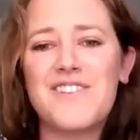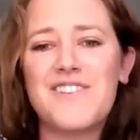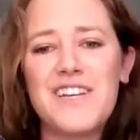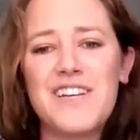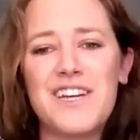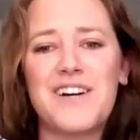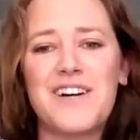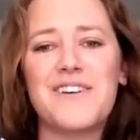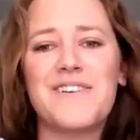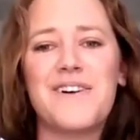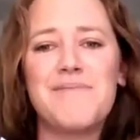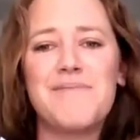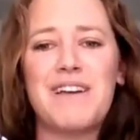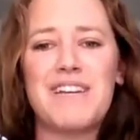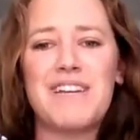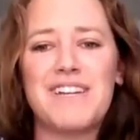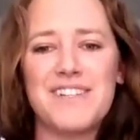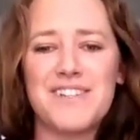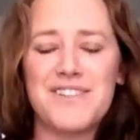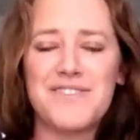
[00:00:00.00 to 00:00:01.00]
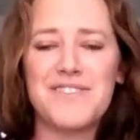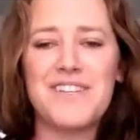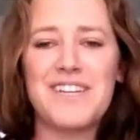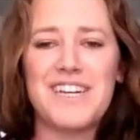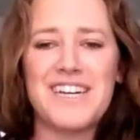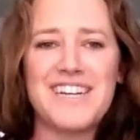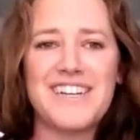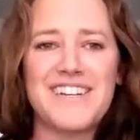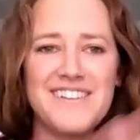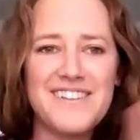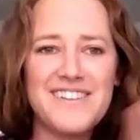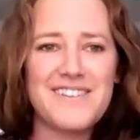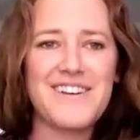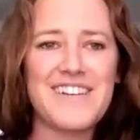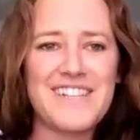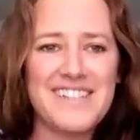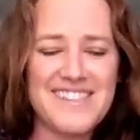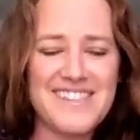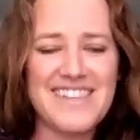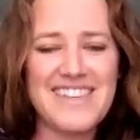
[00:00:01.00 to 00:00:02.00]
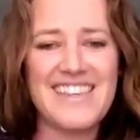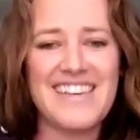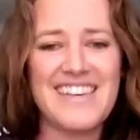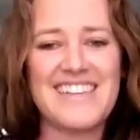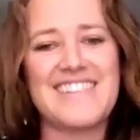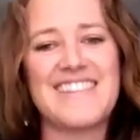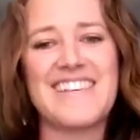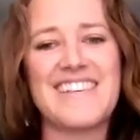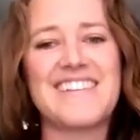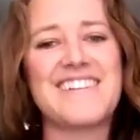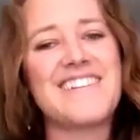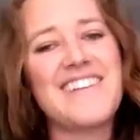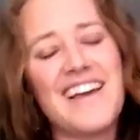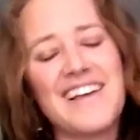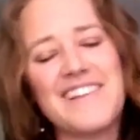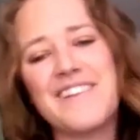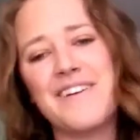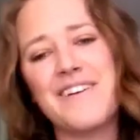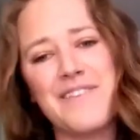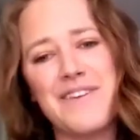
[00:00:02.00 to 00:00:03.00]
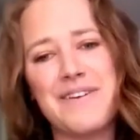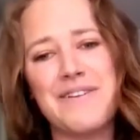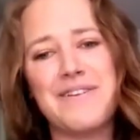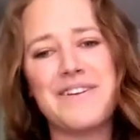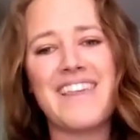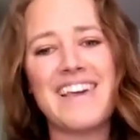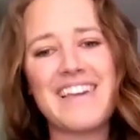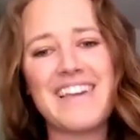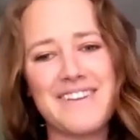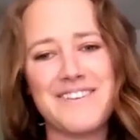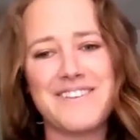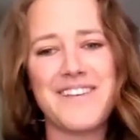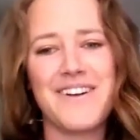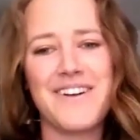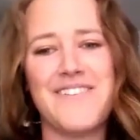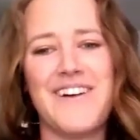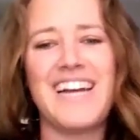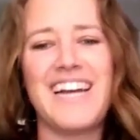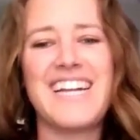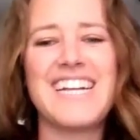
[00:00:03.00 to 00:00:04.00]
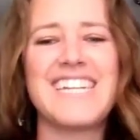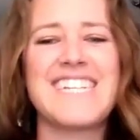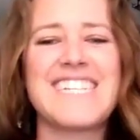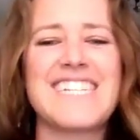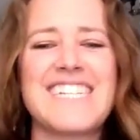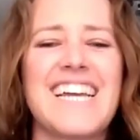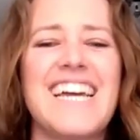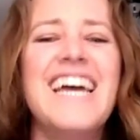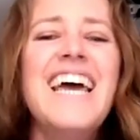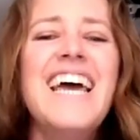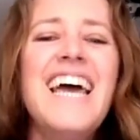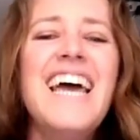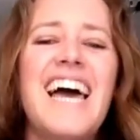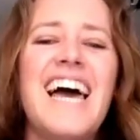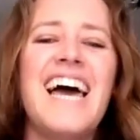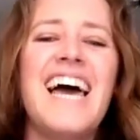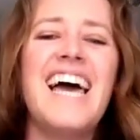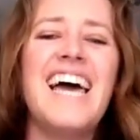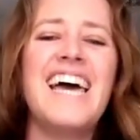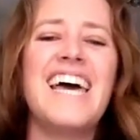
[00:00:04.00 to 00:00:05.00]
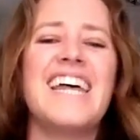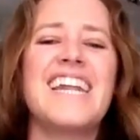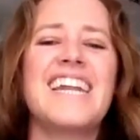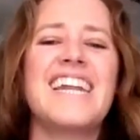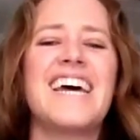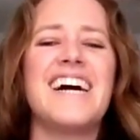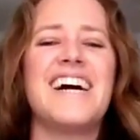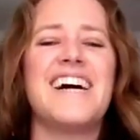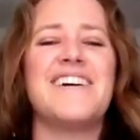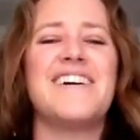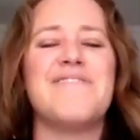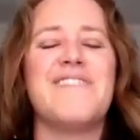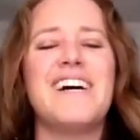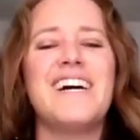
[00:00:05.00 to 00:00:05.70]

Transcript: trio. Amanda and Julia, you guys see this and I love you and thank you so much. And are you guys